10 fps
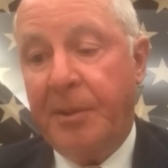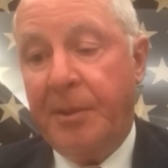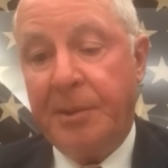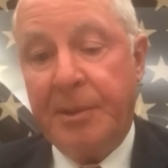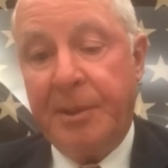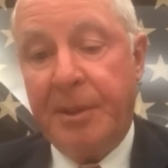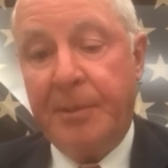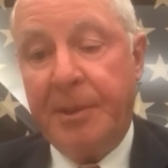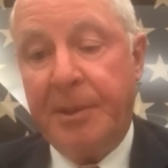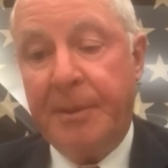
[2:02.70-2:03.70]
Peterson and
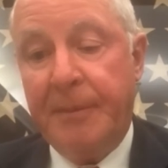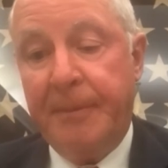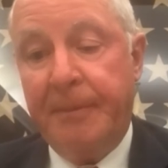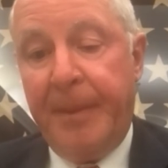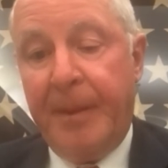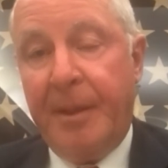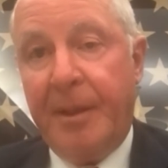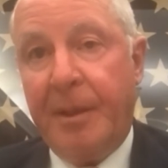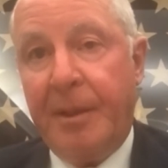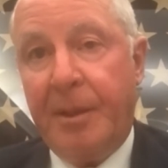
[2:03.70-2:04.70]
Company,
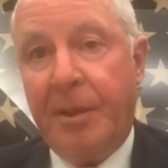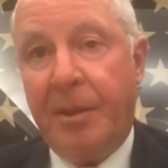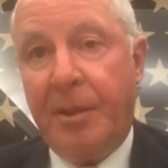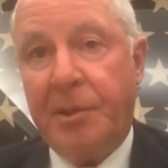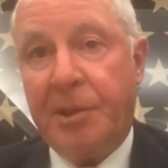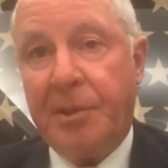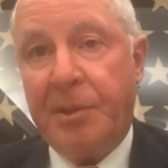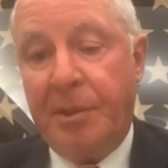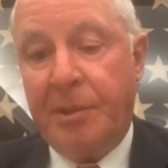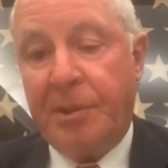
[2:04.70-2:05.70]
and uh, also
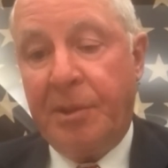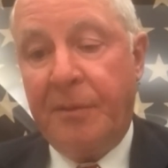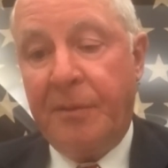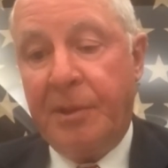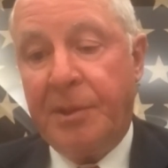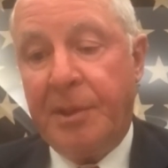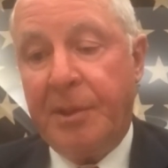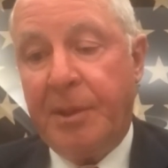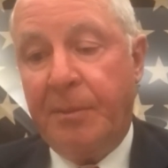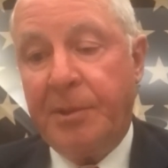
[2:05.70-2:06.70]
you served as
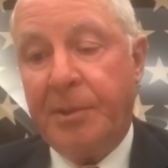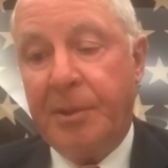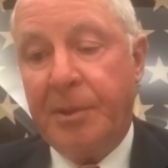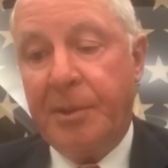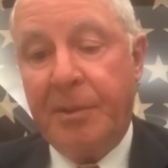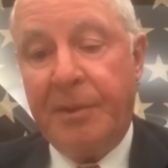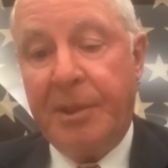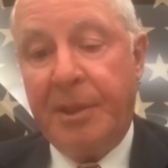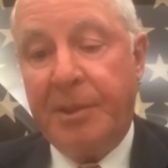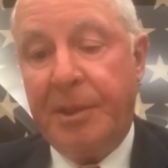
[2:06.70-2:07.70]
uh, commissioner of the
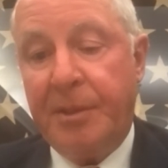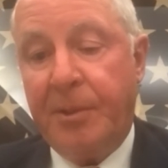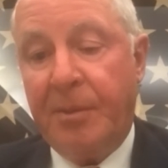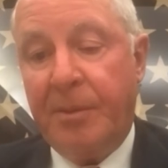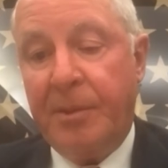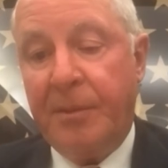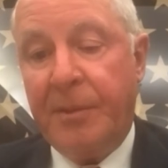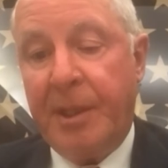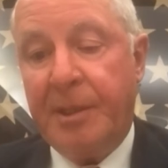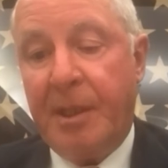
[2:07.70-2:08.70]
Tennessee Department of
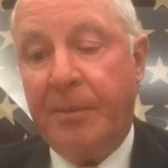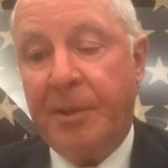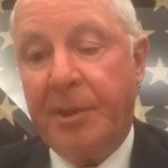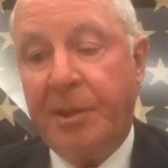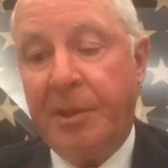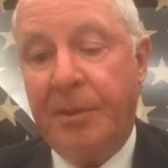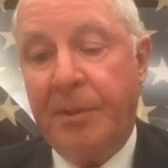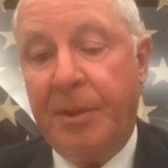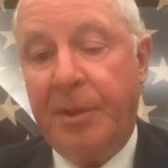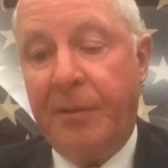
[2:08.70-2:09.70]
Economic and
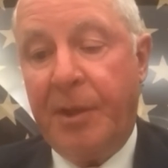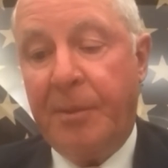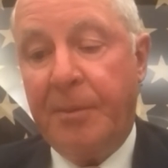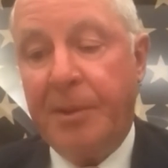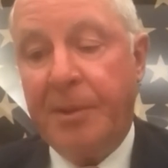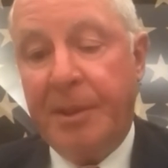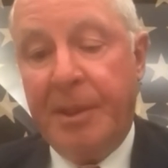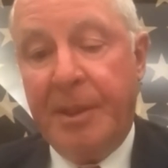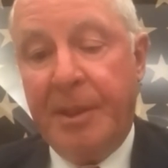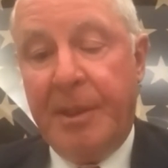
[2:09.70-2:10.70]
Community Development.
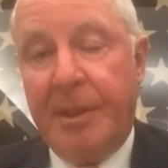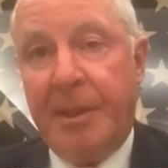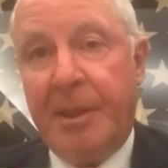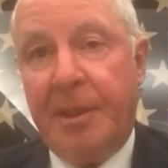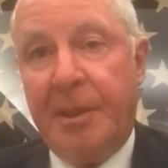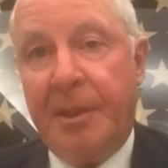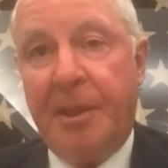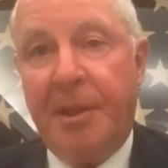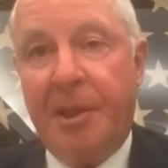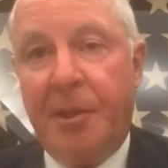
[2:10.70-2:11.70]
And
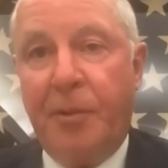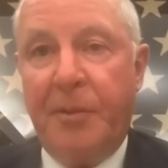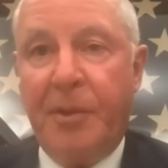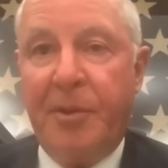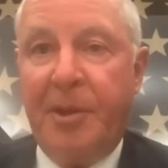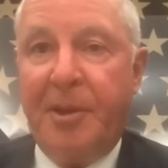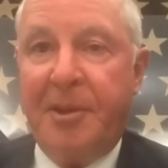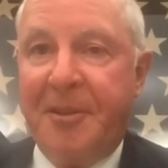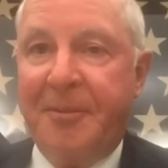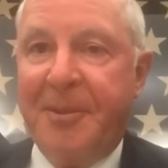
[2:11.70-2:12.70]
uh, I think one of your great
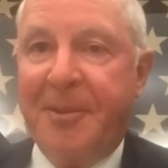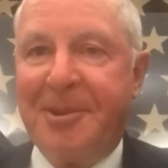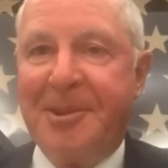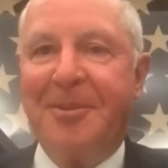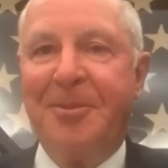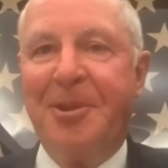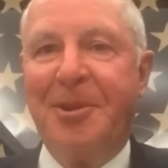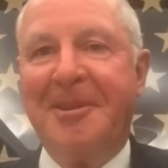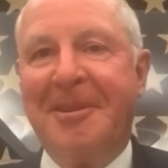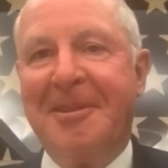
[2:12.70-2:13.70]
achievements was to
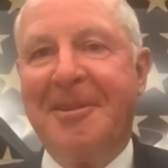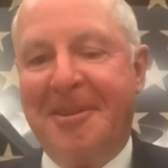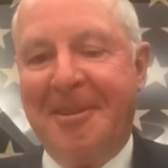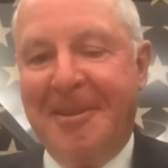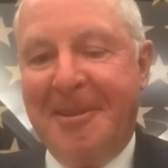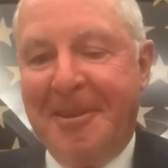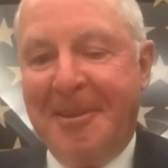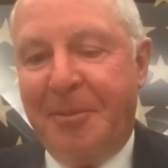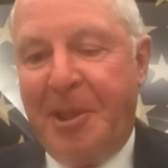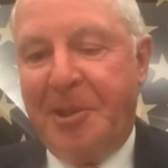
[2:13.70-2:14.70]
bring uh,
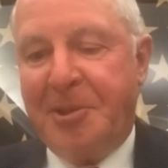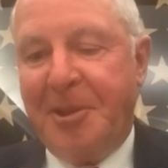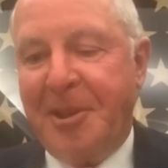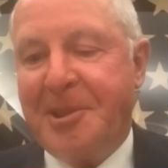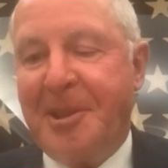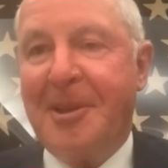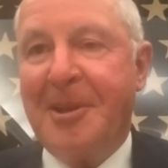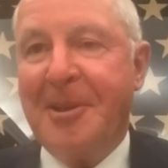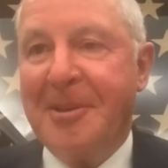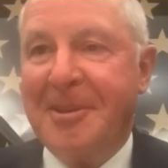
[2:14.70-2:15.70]
Major League
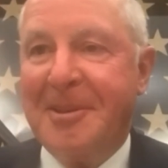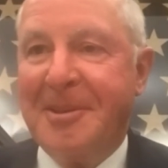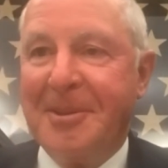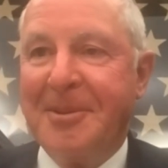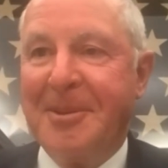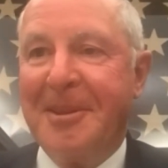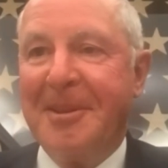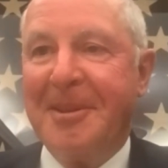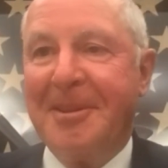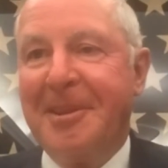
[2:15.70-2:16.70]
Soccer
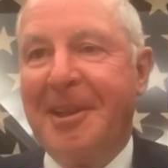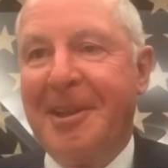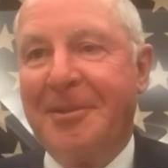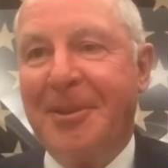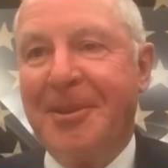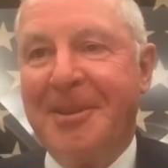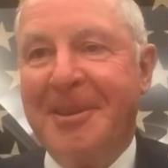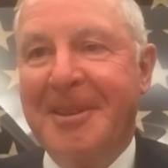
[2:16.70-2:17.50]
to, uh, to Nashville.